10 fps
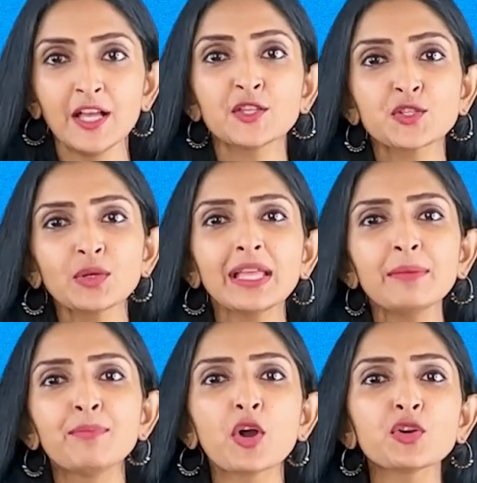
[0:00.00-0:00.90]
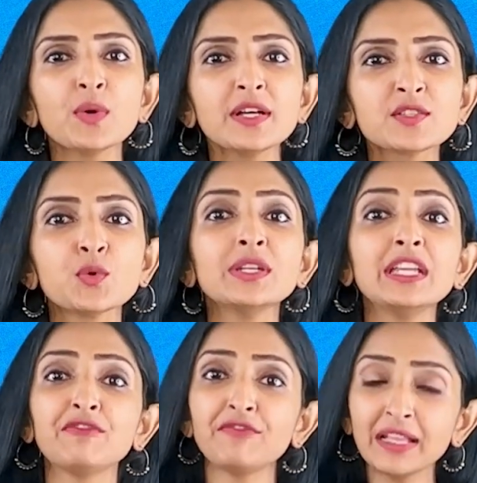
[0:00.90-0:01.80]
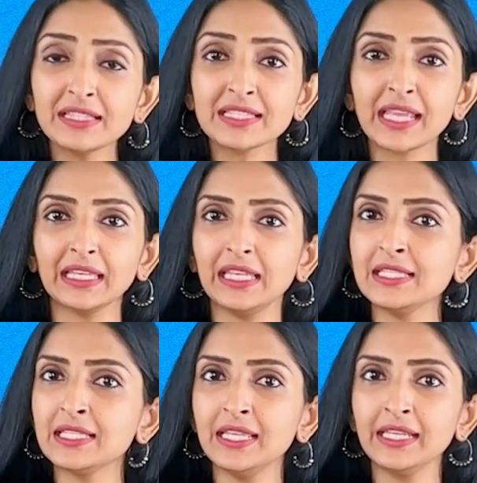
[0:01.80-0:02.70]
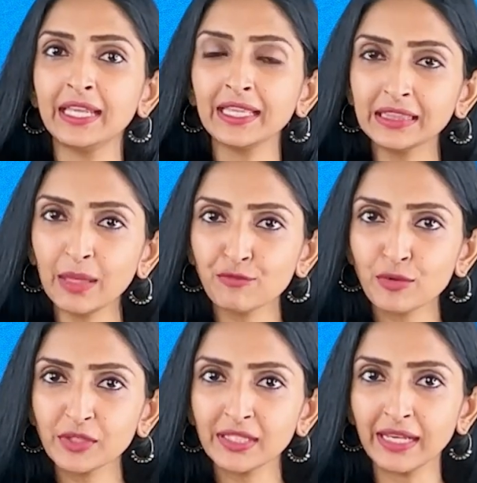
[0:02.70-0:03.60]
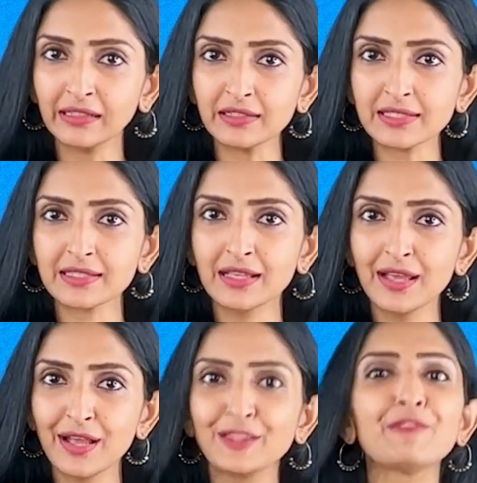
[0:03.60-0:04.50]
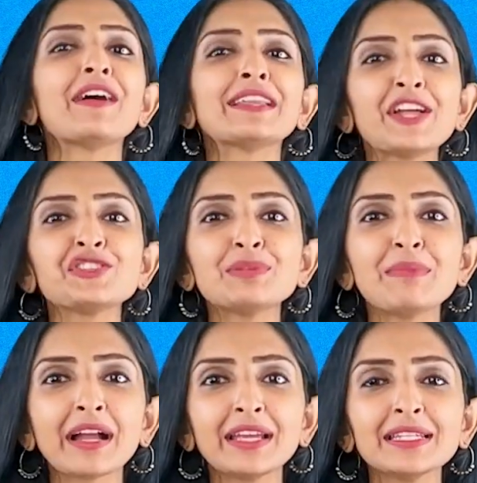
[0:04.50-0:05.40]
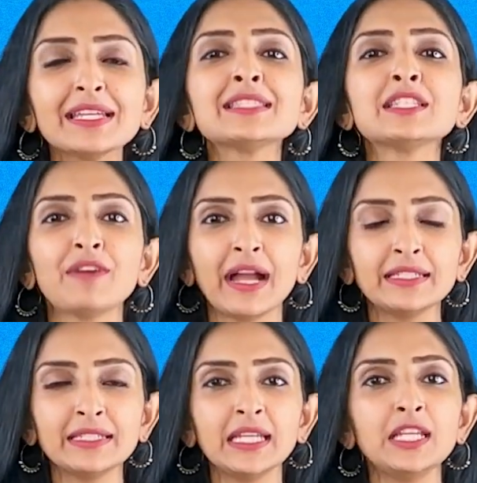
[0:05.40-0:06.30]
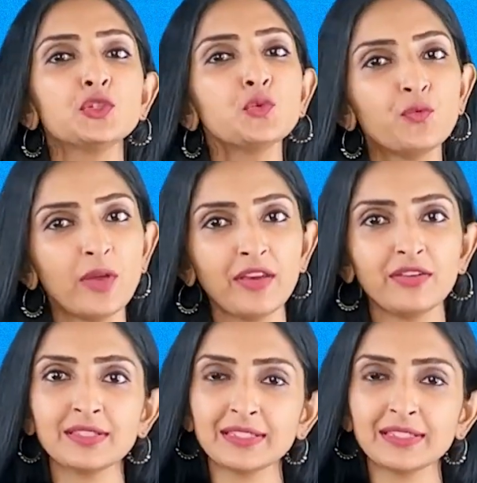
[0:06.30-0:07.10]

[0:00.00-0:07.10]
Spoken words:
so that borrowers who need funds can easily get them from the lenders. The financial market is divided into various